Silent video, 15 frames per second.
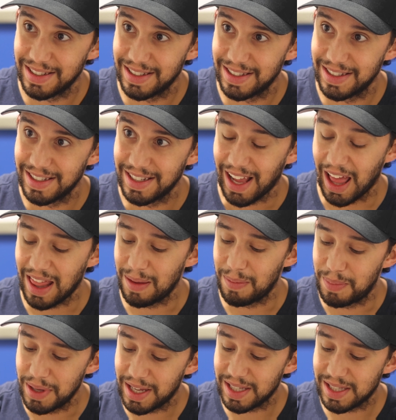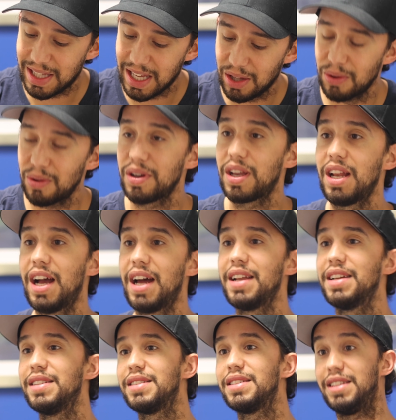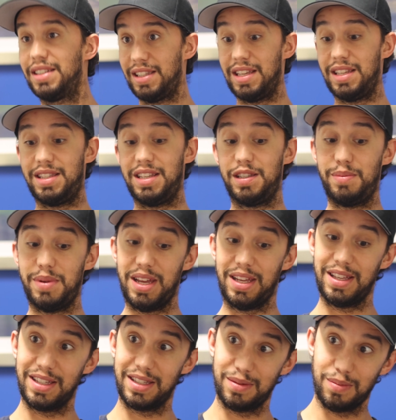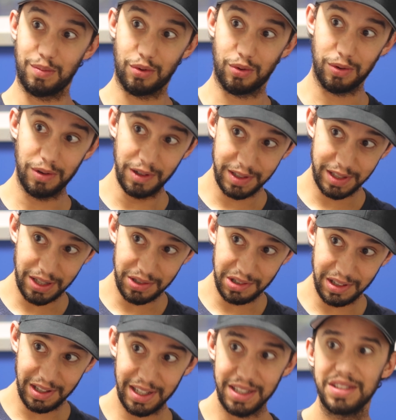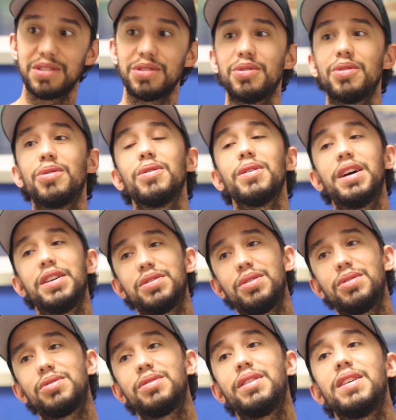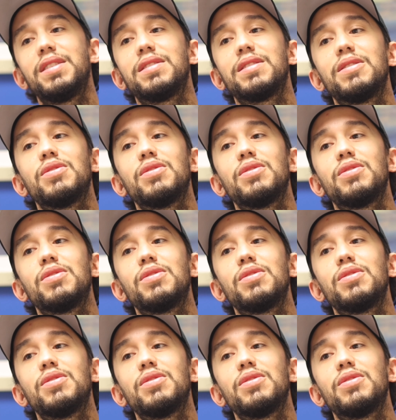And the biggest thing they're looking at is, does this make us more centralized or less centralized?